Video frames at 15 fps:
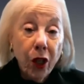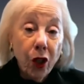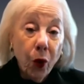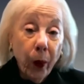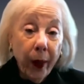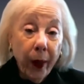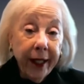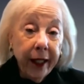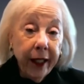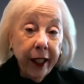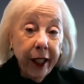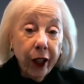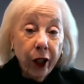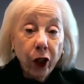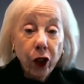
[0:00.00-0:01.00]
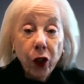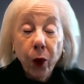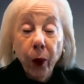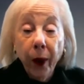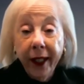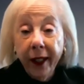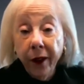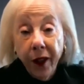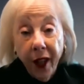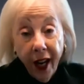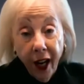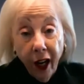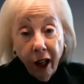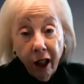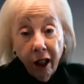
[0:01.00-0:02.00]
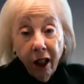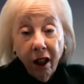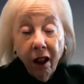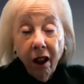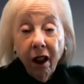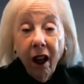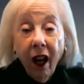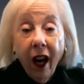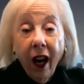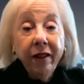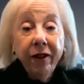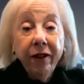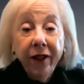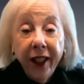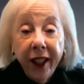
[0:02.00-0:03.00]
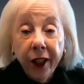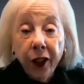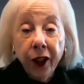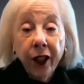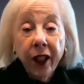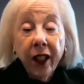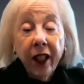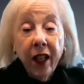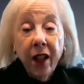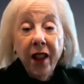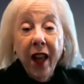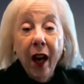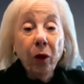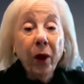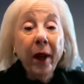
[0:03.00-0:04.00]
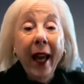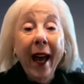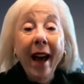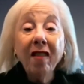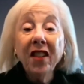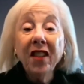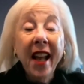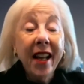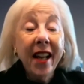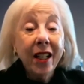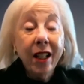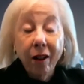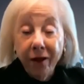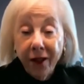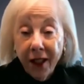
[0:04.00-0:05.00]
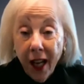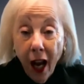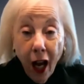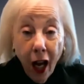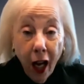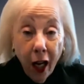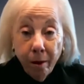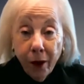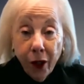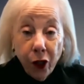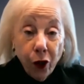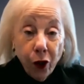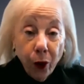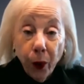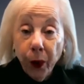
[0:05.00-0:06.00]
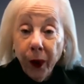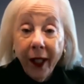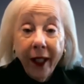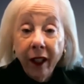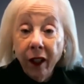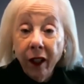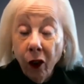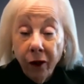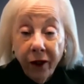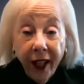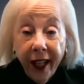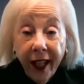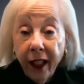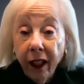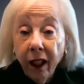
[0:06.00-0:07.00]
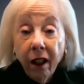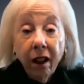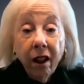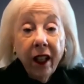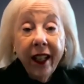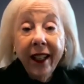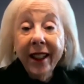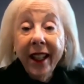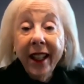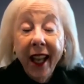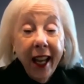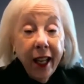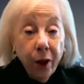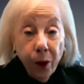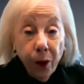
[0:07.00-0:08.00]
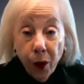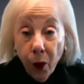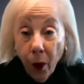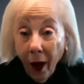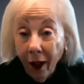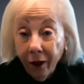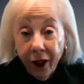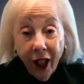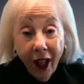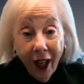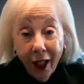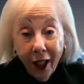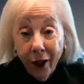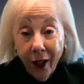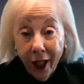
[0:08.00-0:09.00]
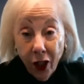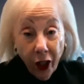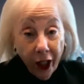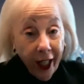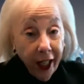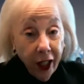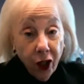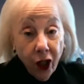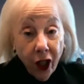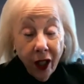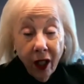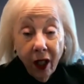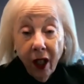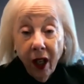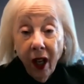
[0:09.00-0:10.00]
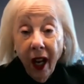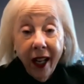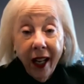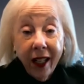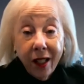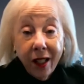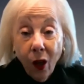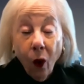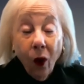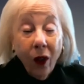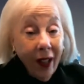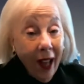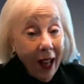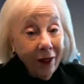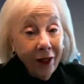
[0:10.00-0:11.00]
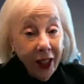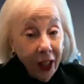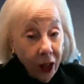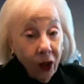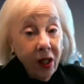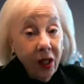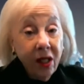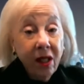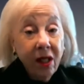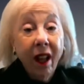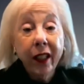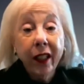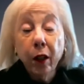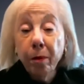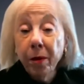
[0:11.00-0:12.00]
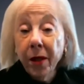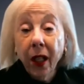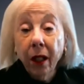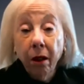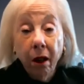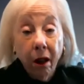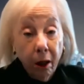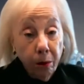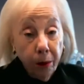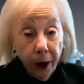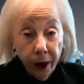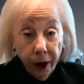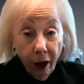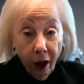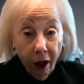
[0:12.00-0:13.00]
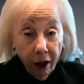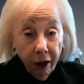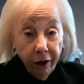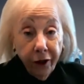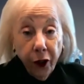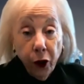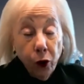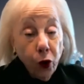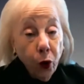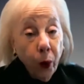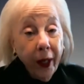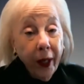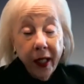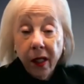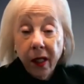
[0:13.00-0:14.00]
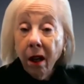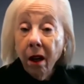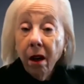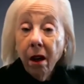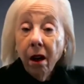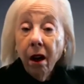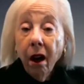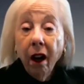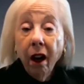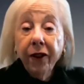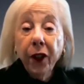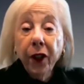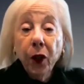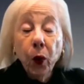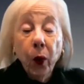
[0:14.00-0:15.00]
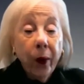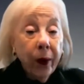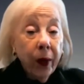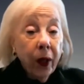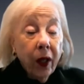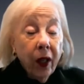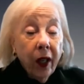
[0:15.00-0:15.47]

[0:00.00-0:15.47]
to tweak it here, tweak it there. I fear that we haven't had enough time to truly innovate in K through twelve or higher education. And so a lot of it looks like lipstick on a bulldog, a few tweaks, a few